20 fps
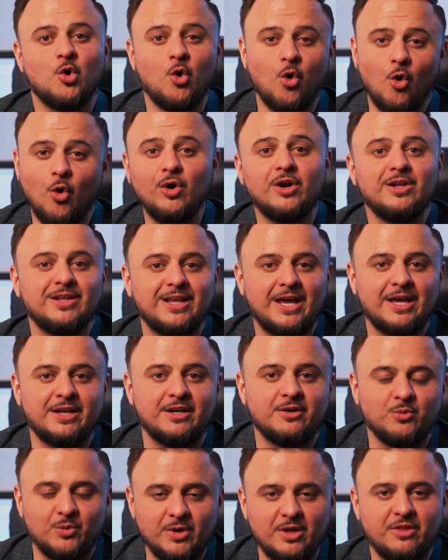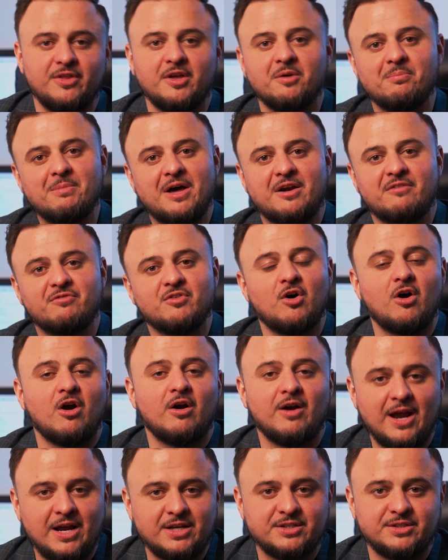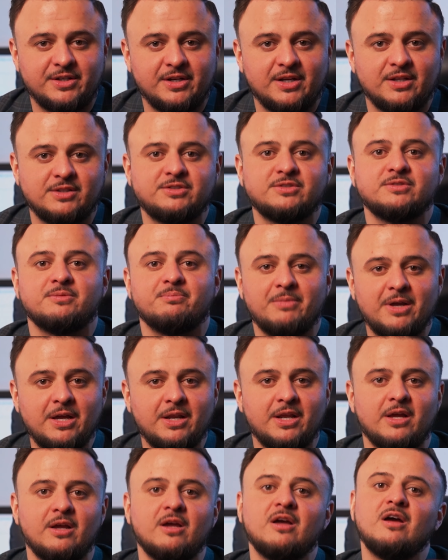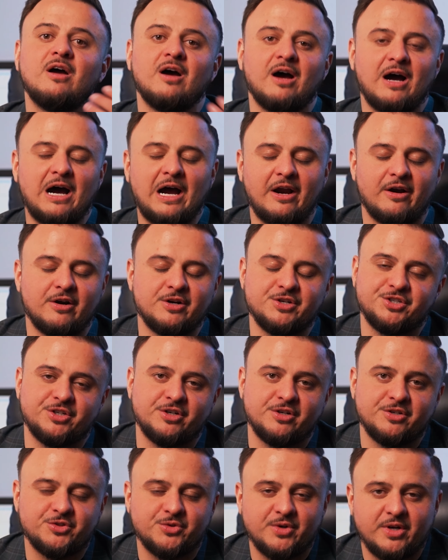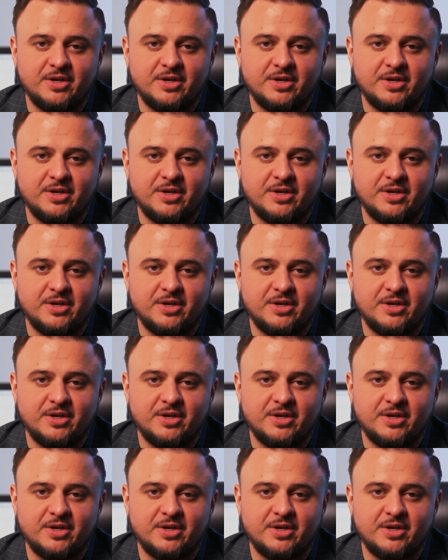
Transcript: correlated with the amount of car accidents, meaning higher insurance